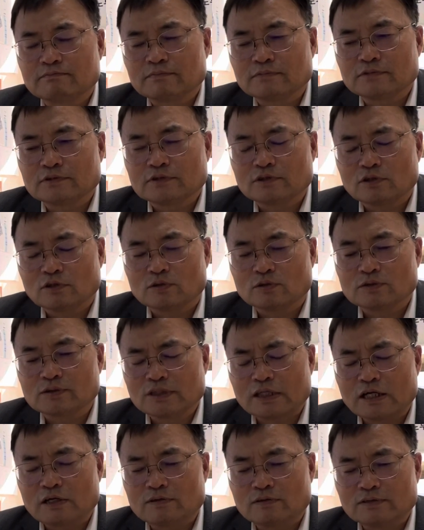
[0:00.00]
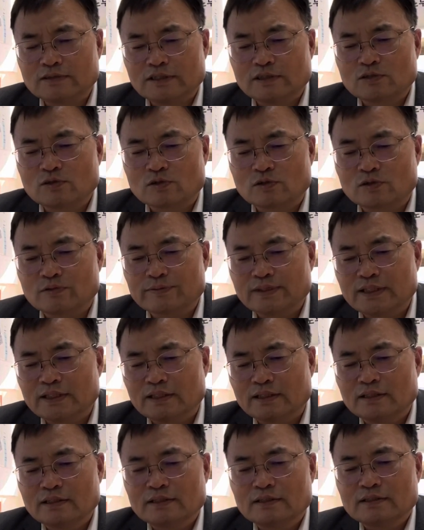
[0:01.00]
slow down
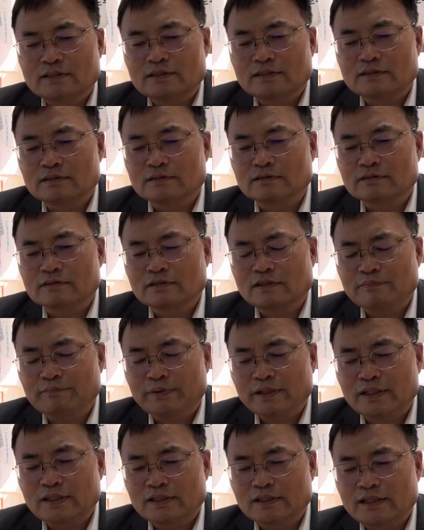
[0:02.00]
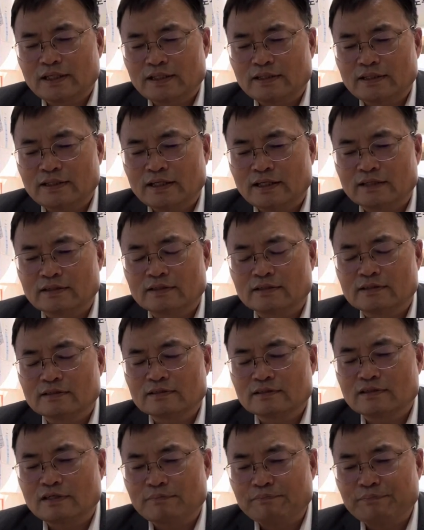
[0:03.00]
economy, company cannot
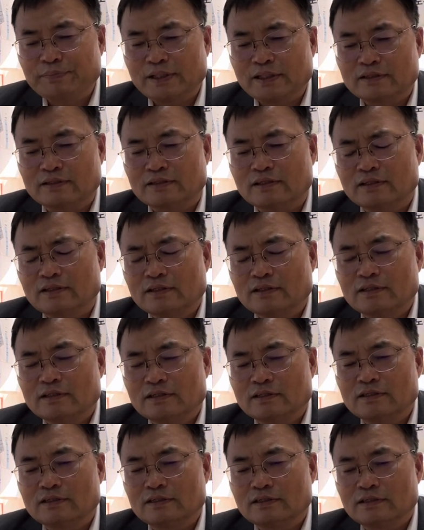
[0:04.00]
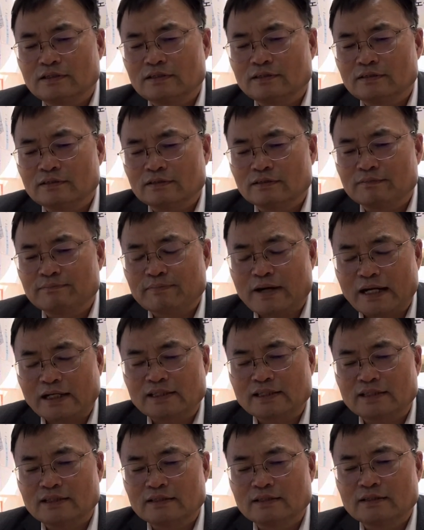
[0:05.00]
compete in the
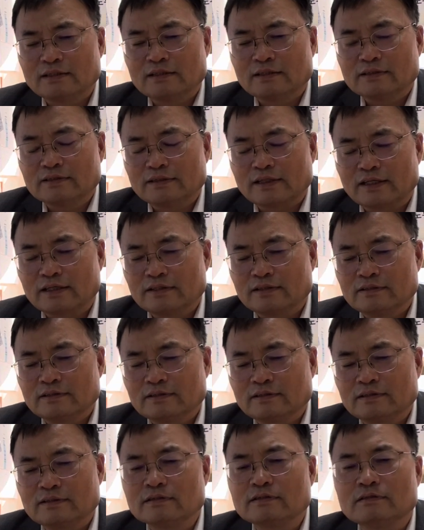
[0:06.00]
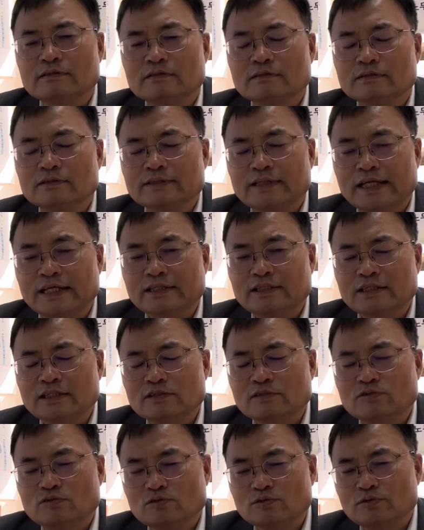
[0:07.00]
market. Then they
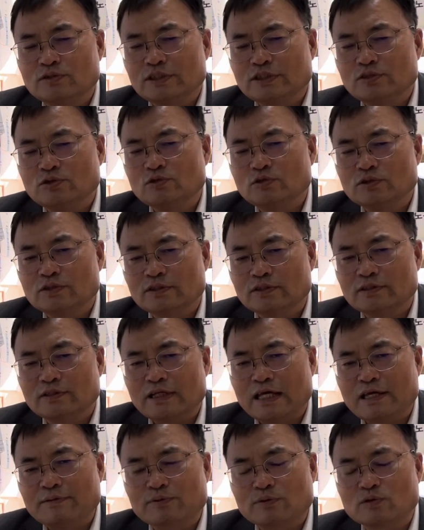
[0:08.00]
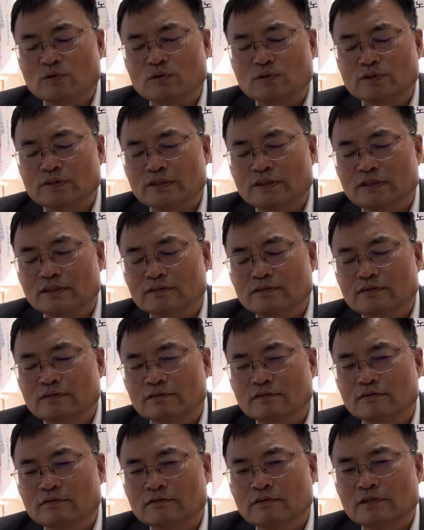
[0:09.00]
need to reduce labor cost.
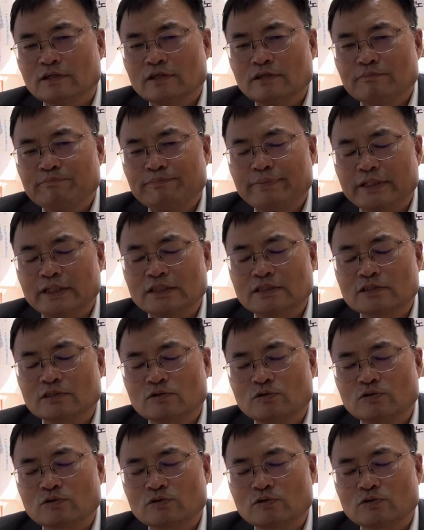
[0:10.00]
So biggest